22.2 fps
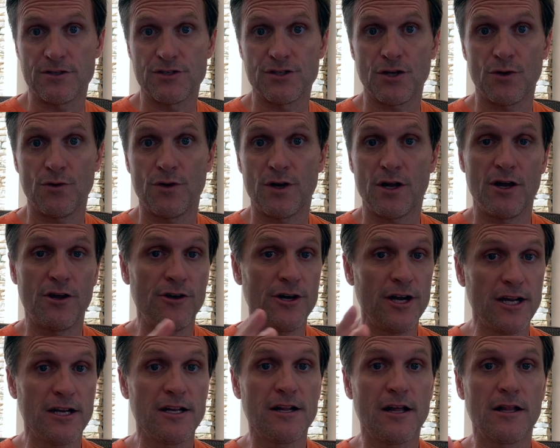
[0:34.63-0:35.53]
So at
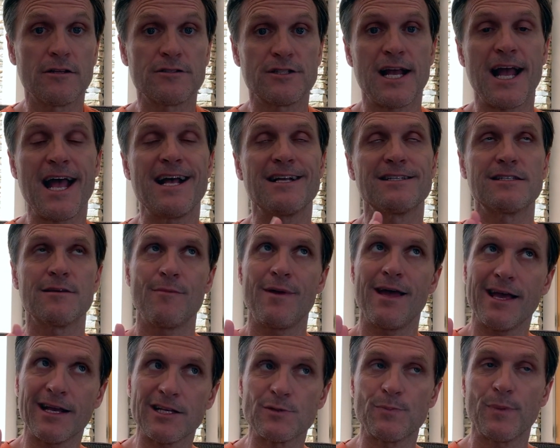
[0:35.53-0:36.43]
$180, I had some
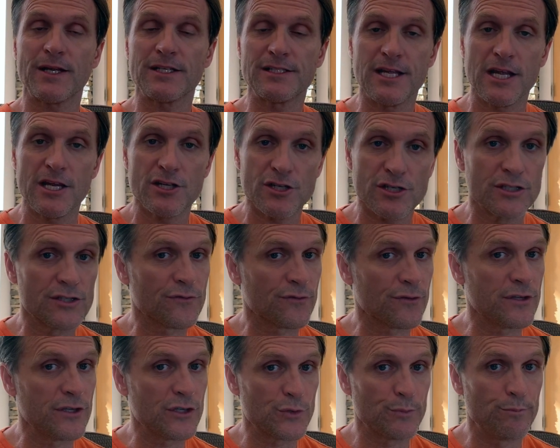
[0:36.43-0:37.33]
expectations
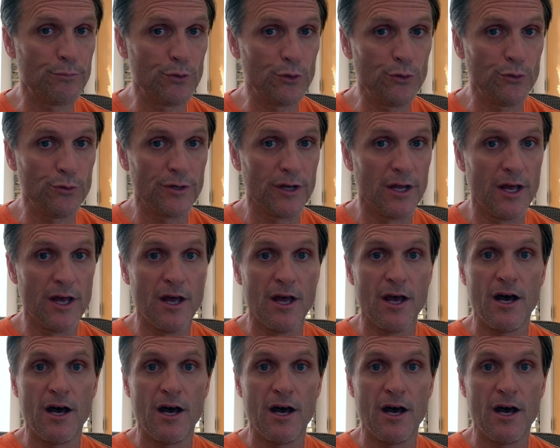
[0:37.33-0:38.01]
for this boot